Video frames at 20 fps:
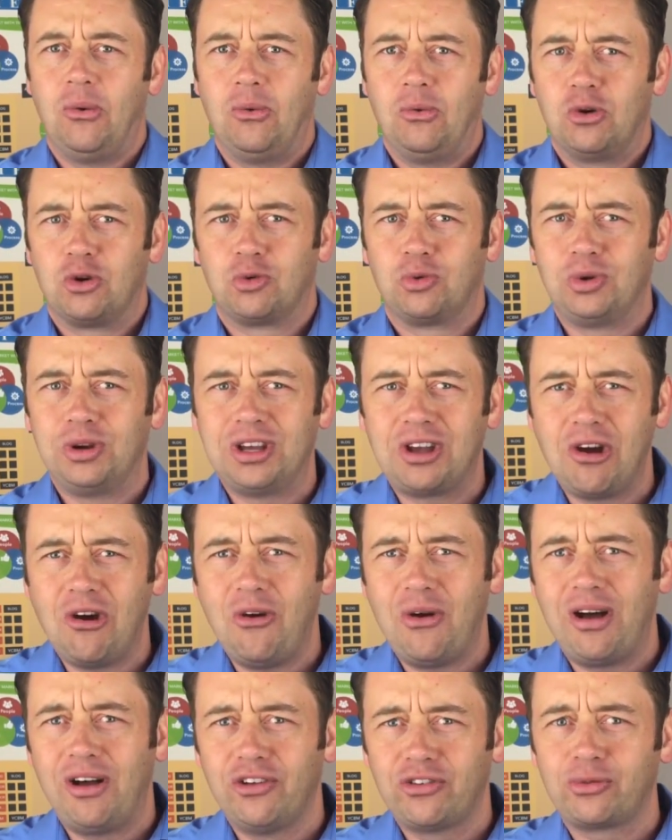Would we
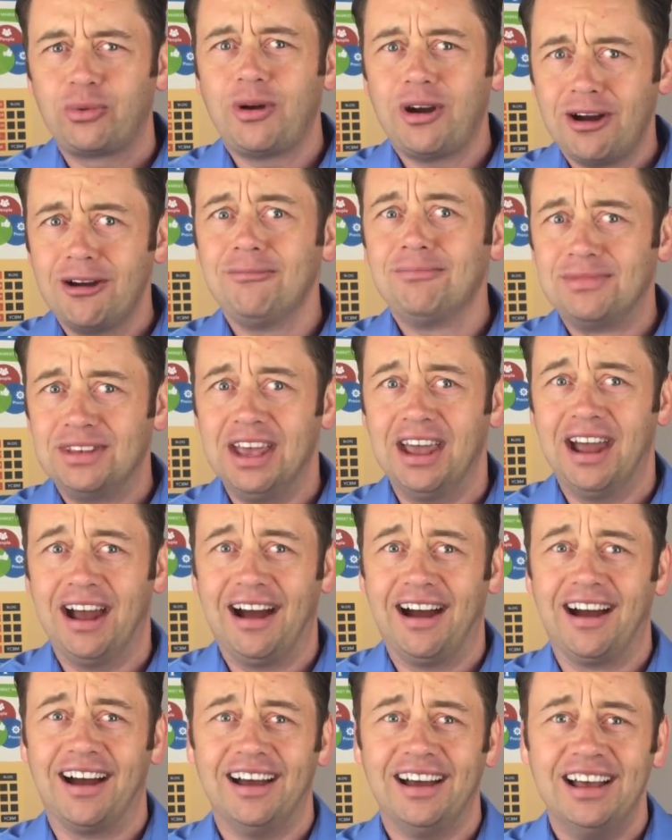go elsewhere?
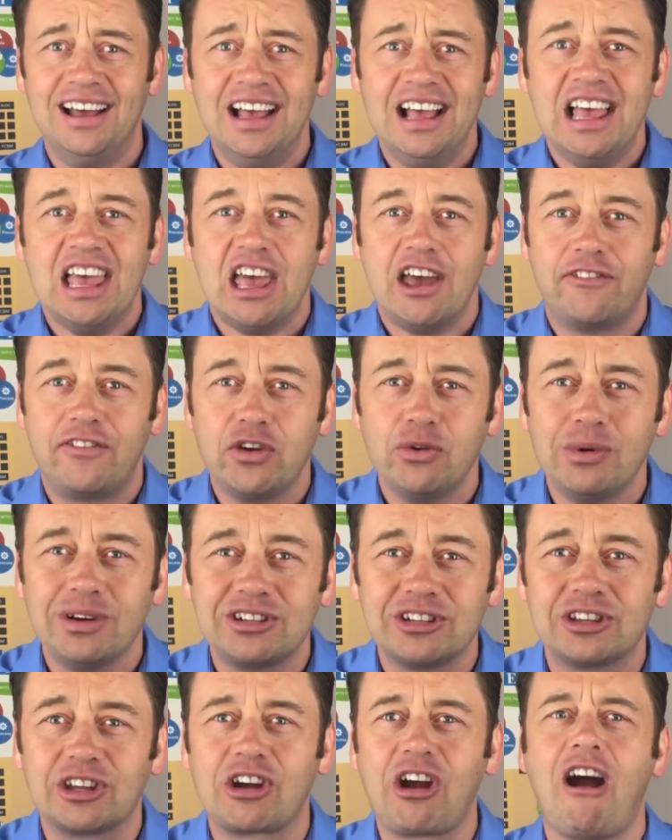Yeah. If you
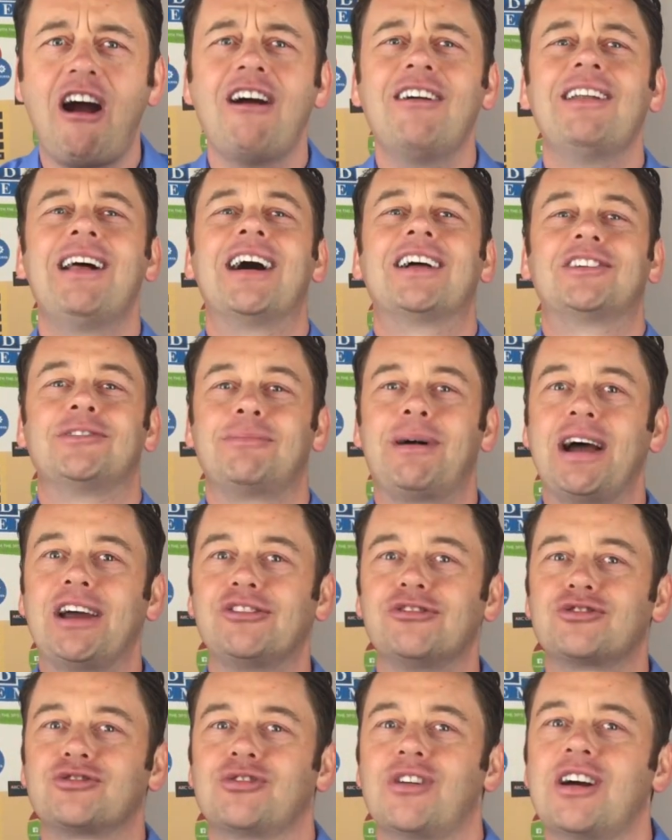went to the car lot to buy a
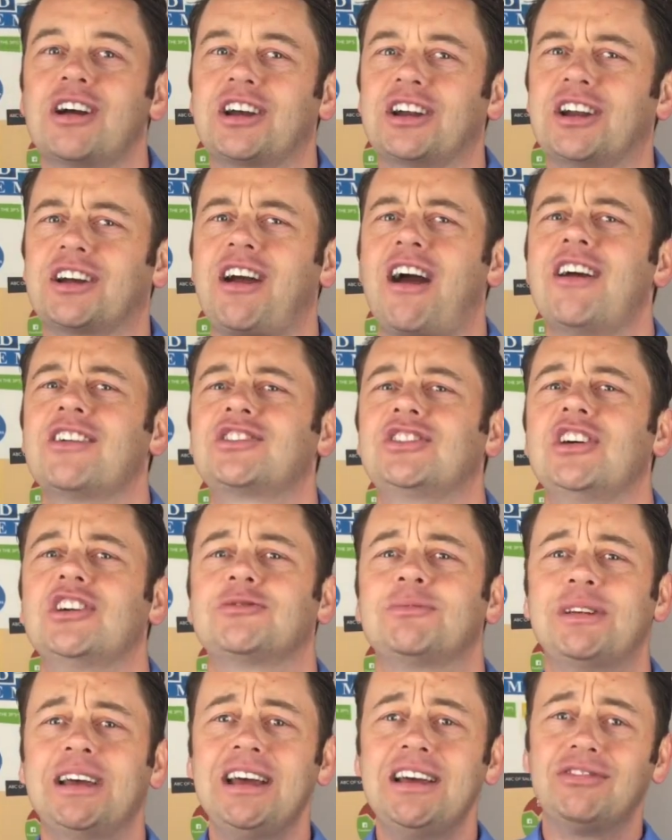new truck and a car
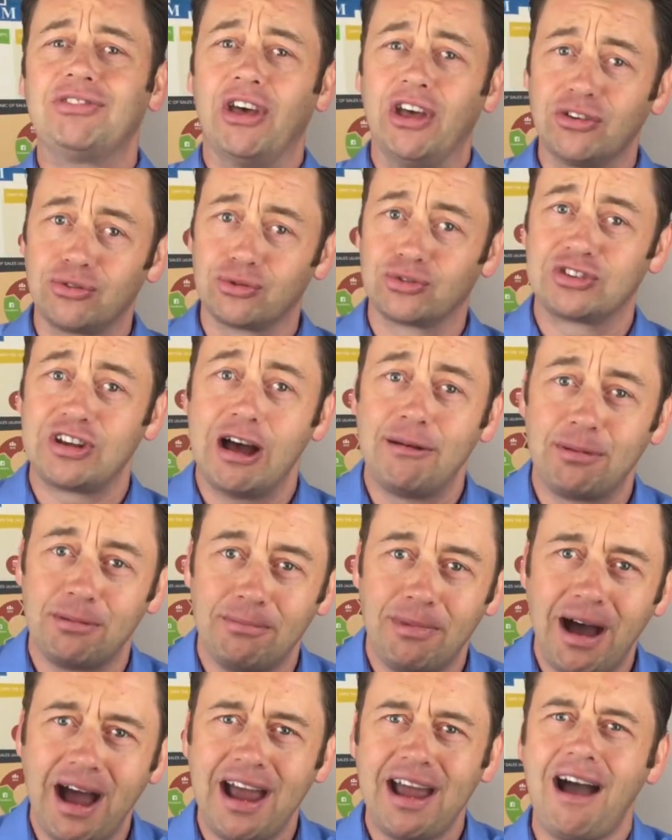salesman, hey, thanks for stopping
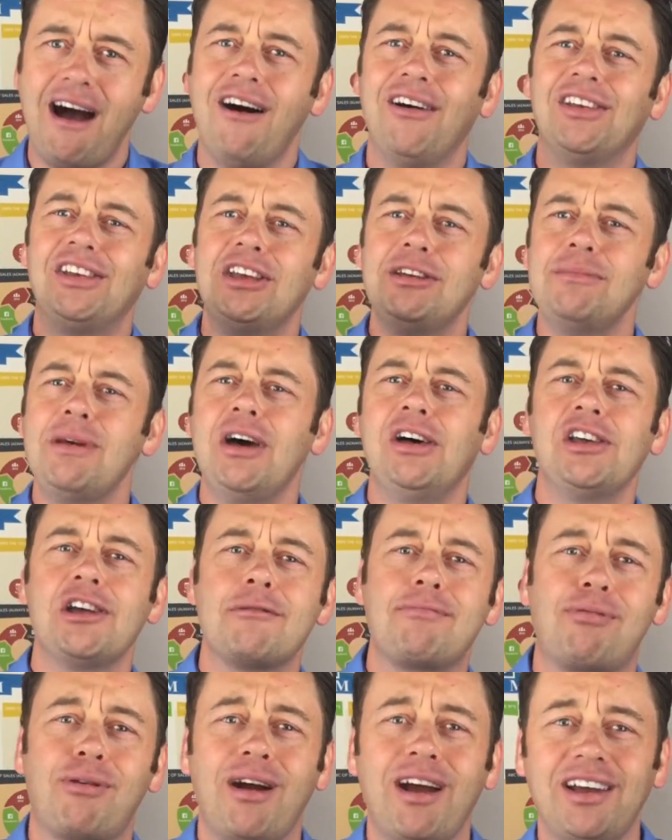by, I'll email you
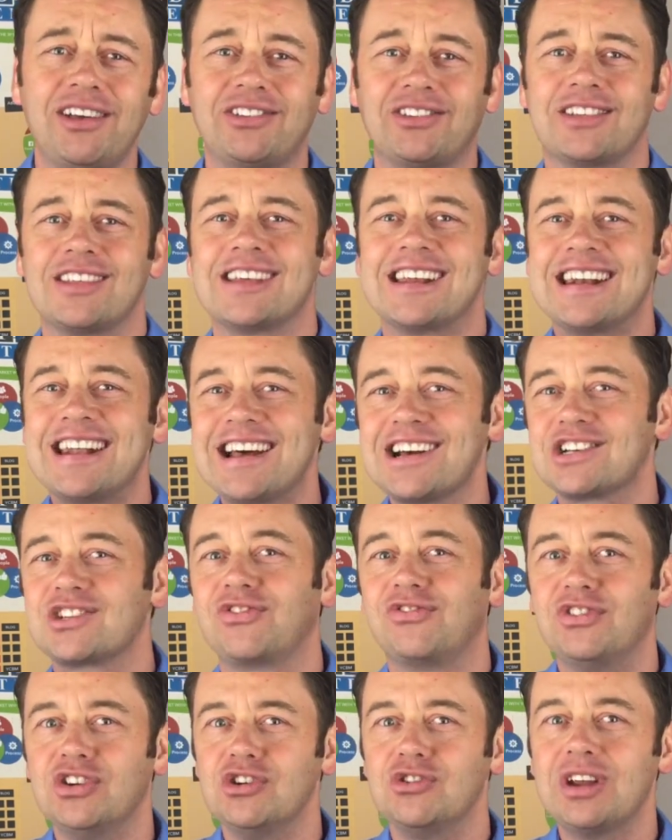a price in the
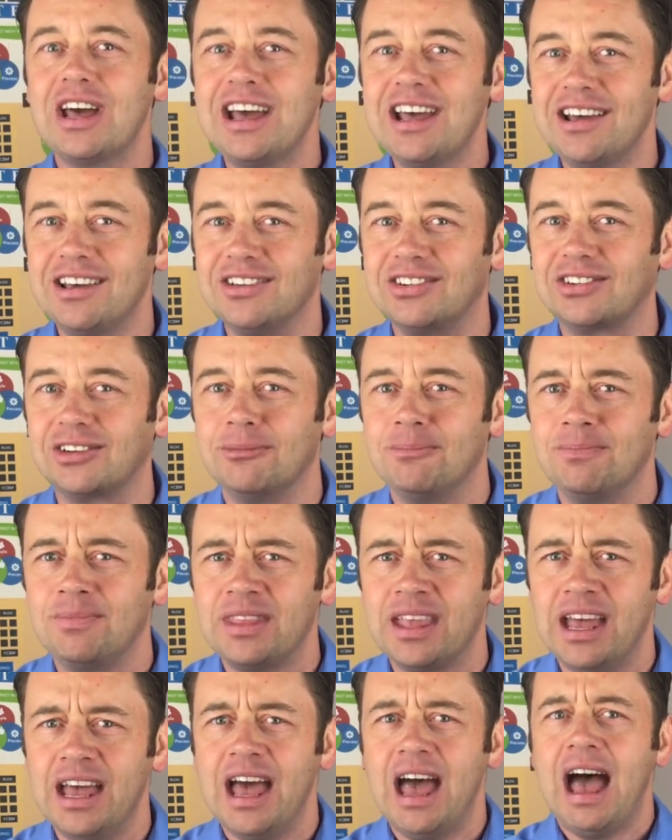next few days.
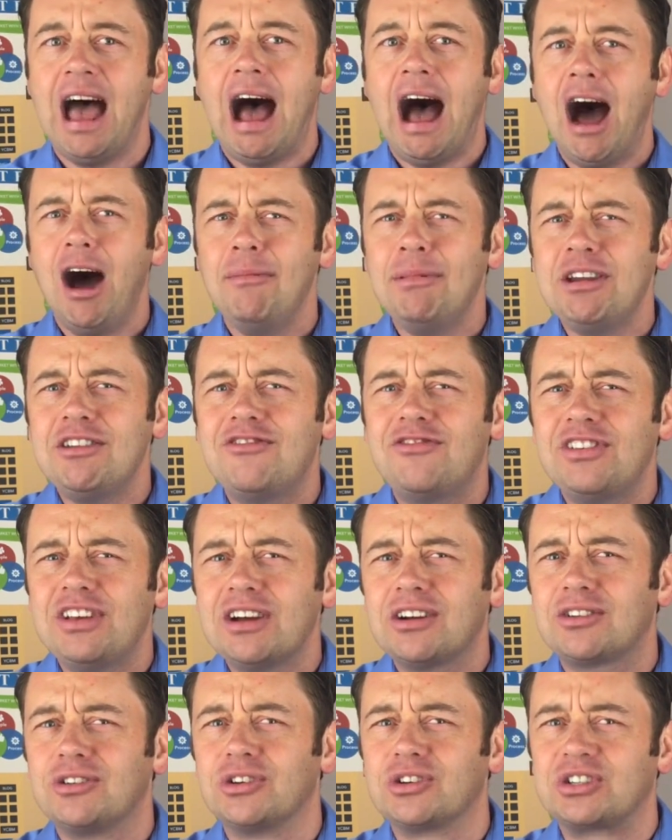How many
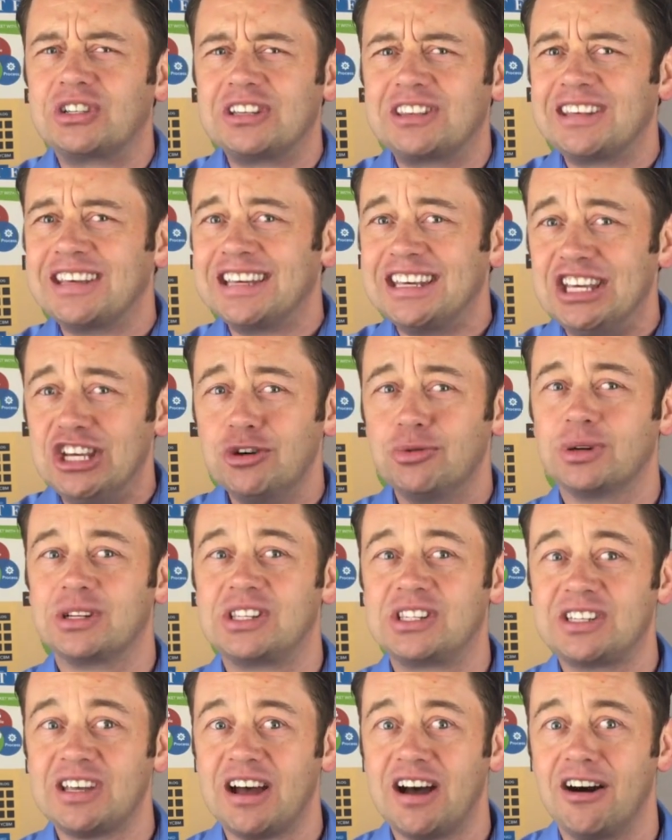vehicles do you think he would
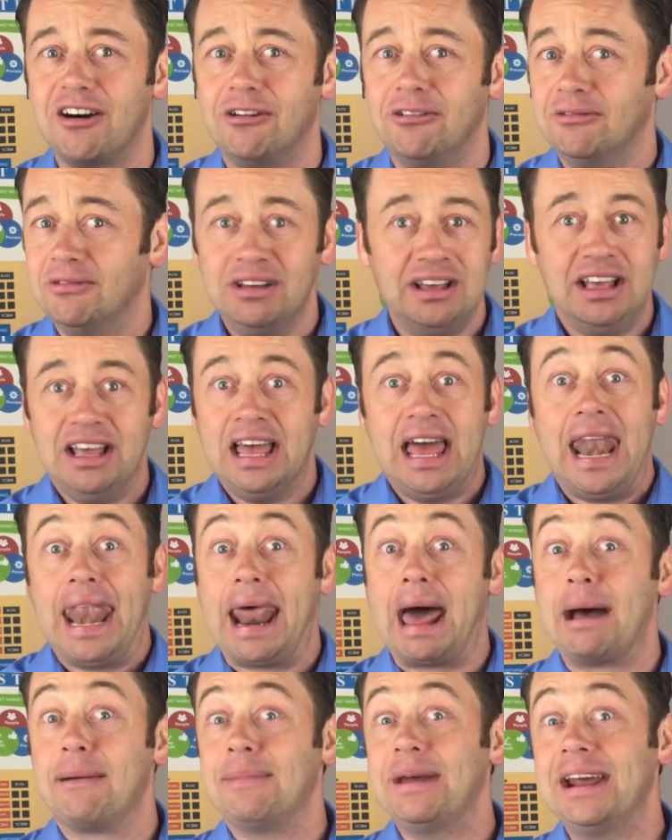sell?
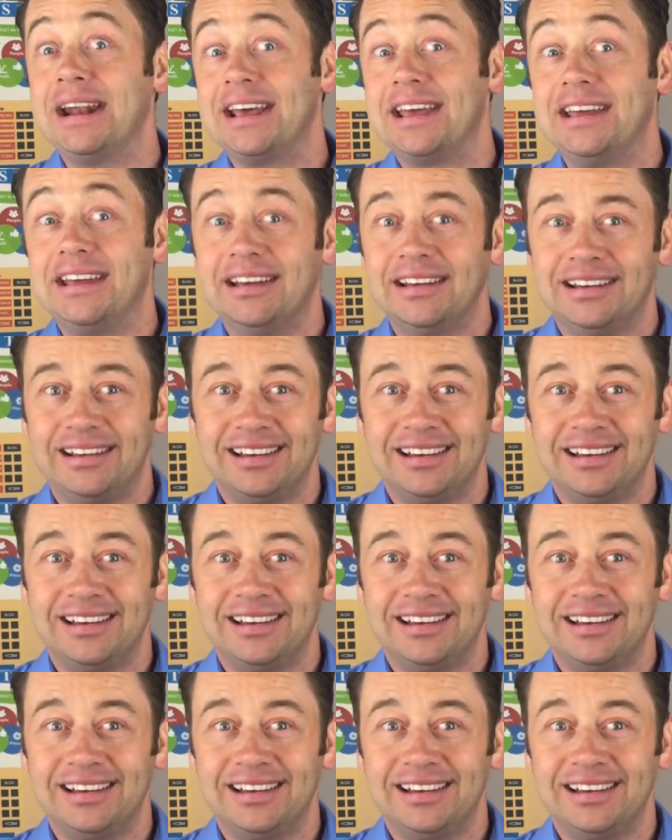Not many.